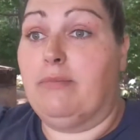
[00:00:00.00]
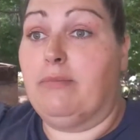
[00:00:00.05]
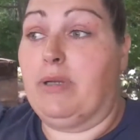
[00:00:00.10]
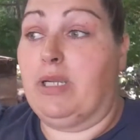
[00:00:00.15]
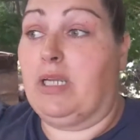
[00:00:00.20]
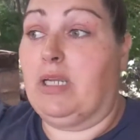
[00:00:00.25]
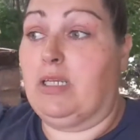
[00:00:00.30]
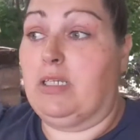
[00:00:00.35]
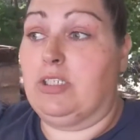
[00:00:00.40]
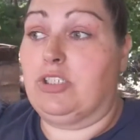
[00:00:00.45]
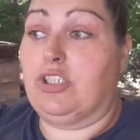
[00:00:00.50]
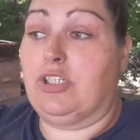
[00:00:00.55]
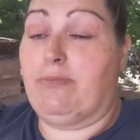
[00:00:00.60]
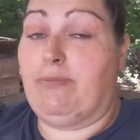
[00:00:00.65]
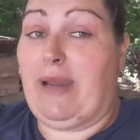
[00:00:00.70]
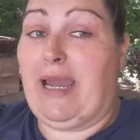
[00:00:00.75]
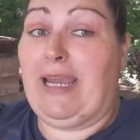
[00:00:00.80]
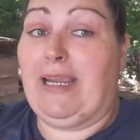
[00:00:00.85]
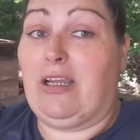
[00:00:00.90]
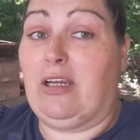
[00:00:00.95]
Because your
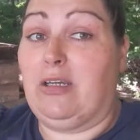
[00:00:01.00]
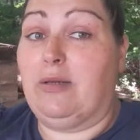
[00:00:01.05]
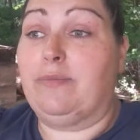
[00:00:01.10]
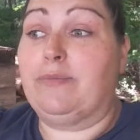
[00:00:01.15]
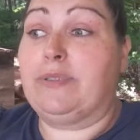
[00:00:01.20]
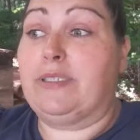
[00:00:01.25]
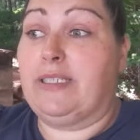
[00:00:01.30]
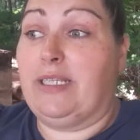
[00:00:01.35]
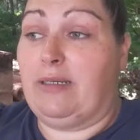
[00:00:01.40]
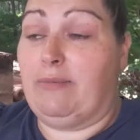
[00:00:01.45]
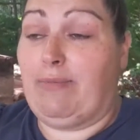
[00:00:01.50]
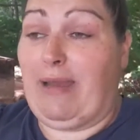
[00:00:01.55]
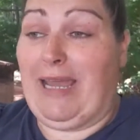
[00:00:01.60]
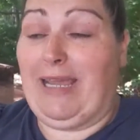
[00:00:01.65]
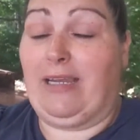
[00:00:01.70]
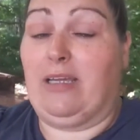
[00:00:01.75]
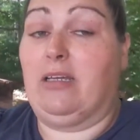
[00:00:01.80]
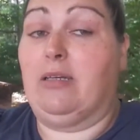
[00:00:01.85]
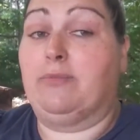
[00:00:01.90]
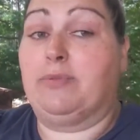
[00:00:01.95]
backups need
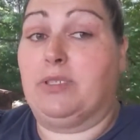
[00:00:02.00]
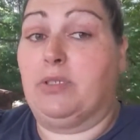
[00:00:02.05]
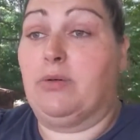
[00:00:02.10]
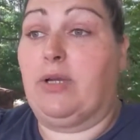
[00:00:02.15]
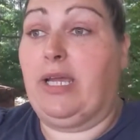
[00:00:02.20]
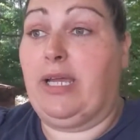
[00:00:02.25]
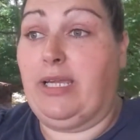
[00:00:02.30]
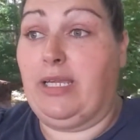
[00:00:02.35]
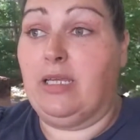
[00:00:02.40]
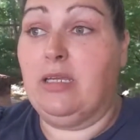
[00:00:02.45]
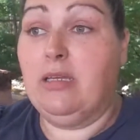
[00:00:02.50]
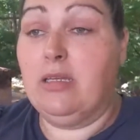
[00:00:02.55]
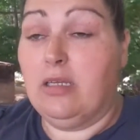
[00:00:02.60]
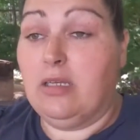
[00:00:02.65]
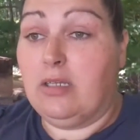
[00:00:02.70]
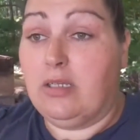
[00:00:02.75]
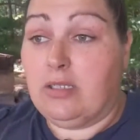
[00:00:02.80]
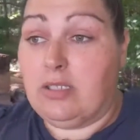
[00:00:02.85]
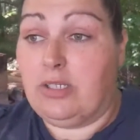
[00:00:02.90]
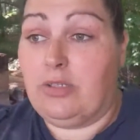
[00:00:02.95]
backups, okay?
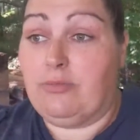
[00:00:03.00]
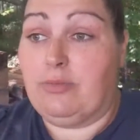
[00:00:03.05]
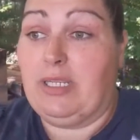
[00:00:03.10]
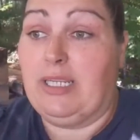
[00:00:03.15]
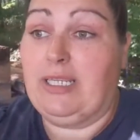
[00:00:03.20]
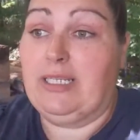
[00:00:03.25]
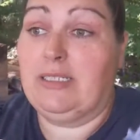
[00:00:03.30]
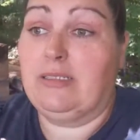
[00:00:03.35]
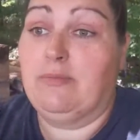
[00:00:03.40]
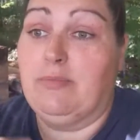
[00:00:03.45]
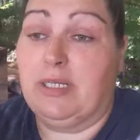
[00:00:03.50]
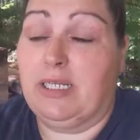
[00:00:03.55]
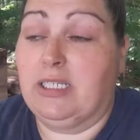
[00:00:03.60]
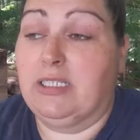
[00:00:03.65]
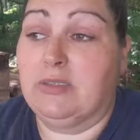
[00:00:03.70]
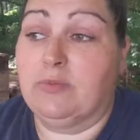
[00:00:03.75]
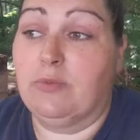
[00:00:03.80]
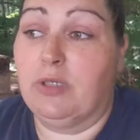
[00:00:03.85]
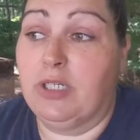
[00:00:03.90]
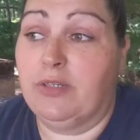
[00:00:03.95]

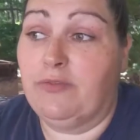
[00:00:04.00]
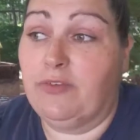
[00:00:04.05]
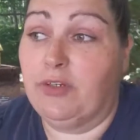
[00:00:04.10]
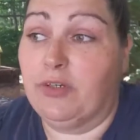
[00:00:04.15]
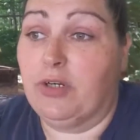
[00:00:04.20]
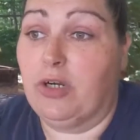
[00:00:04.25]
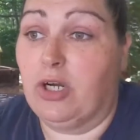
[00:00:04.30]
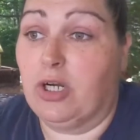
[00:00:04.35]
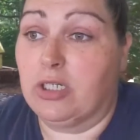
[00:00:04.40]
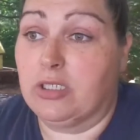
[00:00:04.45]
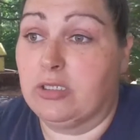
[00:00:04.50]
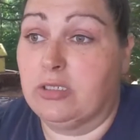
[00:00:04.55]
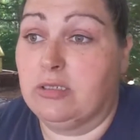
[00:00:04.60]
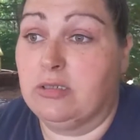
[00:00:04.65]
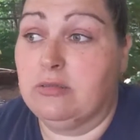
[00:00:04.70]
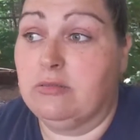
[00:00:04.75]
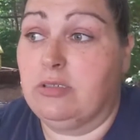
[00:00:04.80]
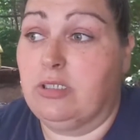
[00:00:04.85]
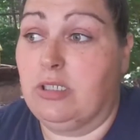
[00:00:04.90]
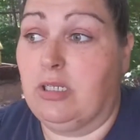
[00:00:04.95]
Because what if your
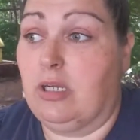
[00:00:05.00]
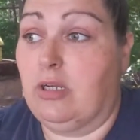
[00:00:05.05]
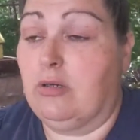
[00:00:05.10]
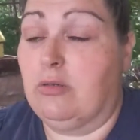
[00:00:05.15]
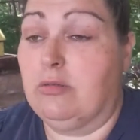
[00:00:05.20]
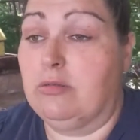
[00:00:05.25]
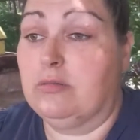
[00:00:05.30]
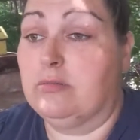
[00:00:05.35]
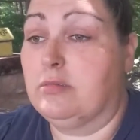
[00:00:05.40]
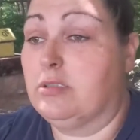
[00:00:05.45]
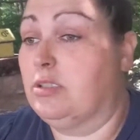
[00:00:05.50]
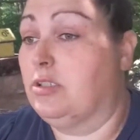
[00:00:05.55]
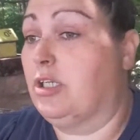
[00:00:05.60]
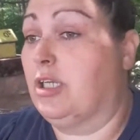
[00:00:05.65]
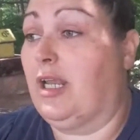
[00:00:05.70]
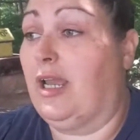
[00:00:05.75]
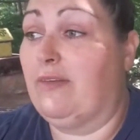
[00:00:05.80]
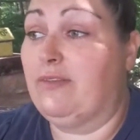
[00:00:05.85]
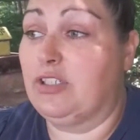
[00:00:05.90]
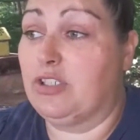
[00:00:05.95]
garden, you
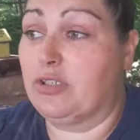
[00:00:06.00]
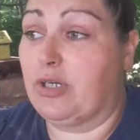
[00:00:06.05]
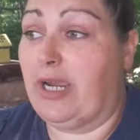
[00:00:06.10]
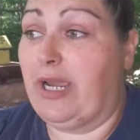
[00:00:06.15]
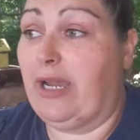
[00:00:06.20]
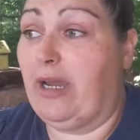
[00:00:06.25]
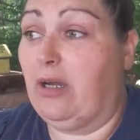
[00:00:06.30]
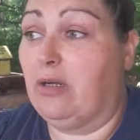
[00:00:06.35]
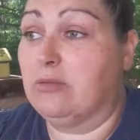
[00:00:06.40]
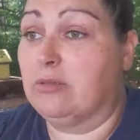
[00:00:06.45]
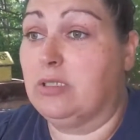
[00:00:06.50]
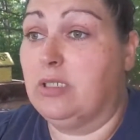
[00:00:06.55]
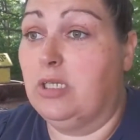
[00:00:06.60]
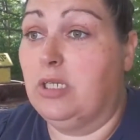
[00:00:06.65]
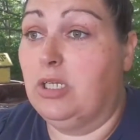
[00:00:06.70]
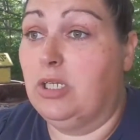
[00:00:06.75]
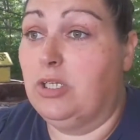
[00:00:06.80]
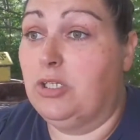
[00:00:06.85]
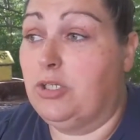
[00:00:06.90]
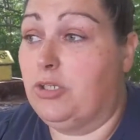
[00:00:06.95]
could have a drought.
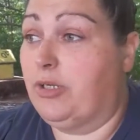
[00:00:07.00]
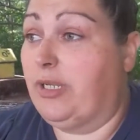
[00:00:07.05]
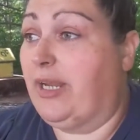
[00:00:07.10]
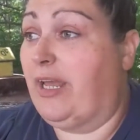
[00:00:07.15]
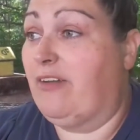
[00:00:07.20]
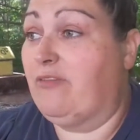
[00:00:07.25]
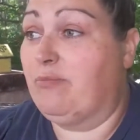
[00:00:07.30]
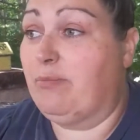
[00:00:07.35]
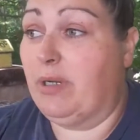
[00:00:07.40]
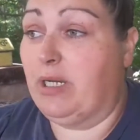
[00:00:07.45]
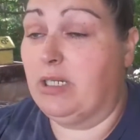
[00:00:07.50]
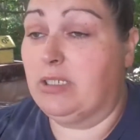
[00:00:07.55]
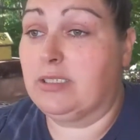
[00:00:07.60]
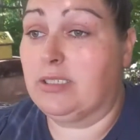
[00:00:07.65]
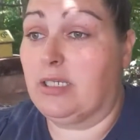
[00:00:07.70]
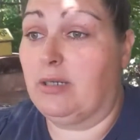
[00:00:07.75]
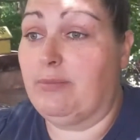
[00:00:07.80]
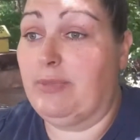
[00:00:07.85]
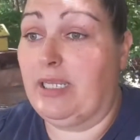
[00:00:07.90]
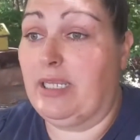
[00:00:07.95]
You could have
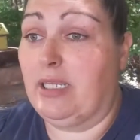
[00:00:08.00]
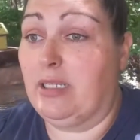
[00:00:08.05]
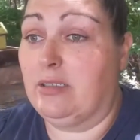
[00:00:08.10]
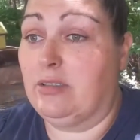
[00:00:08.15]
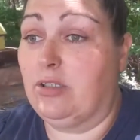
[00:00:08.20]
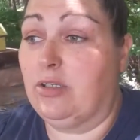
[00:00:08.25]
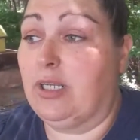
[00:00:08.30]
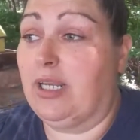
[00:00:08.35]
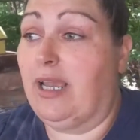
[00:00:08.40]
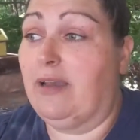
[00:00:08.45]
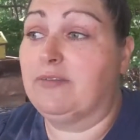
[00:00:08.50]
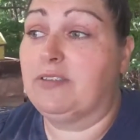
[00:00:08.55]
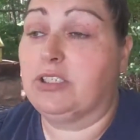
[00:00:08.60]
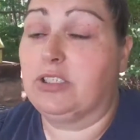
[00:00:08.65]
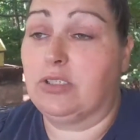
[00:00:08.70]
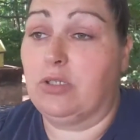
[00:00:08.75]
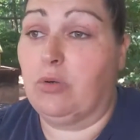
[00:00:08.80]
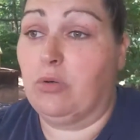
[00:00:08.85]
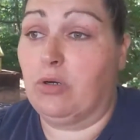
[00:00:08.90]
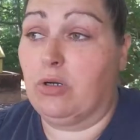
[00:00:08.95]
bugs come in. You could have
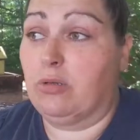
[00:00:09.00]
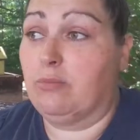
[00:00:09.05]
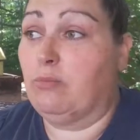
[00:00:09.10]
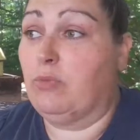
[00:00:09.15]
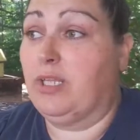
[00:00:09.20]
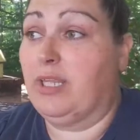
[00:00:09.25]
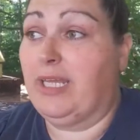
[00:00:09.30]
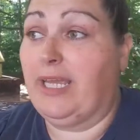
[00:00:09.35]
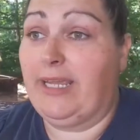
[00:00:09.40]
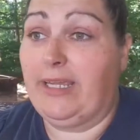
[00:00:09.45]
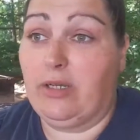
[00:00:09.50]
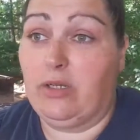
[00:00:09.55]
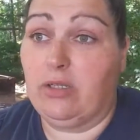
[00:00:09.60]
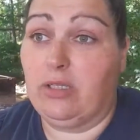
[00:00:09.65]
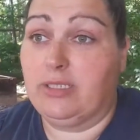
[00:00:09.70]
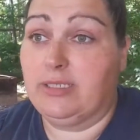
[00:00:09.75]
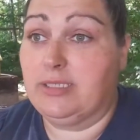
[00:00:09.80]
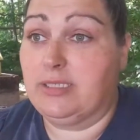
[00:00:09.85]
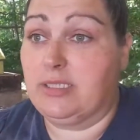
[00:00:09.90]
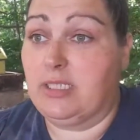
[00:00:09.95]
storm with
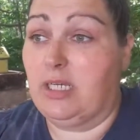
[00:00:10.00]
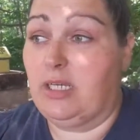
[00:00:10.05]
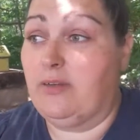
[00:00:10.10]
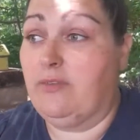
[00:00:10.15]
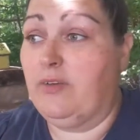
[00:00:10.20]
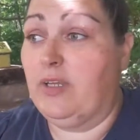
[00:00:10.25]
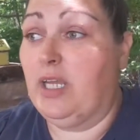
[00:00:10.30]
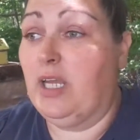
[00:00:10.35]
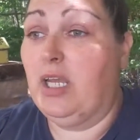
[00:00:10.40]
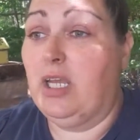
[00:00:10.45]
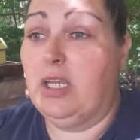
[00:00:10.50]
hail and stuff.